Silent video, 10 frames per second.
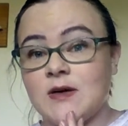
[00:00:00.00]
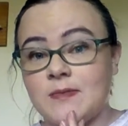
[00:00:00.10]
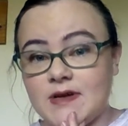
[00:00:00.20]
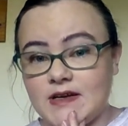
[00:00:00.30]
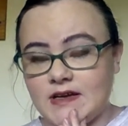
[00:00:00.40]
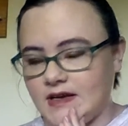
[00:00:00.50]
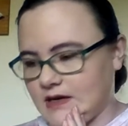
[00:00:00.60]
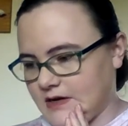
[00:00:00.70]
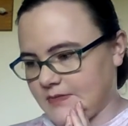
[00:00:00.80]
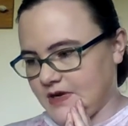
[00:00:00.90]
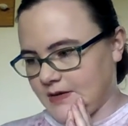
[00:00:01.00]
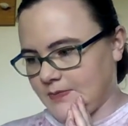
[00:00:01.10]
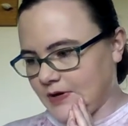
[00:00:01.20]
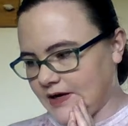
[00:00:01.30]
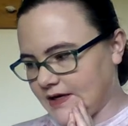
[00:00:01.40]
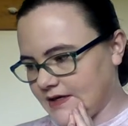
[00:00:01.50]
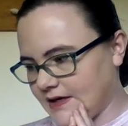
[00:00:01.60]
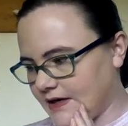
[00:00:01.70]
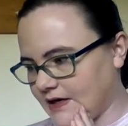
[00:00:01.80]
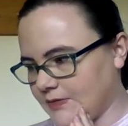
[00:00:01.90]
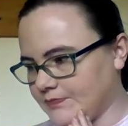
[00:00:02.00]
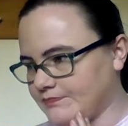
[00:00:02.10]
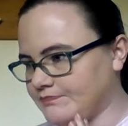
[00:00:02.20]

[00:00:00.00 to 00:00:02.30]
But, um, I bought, um,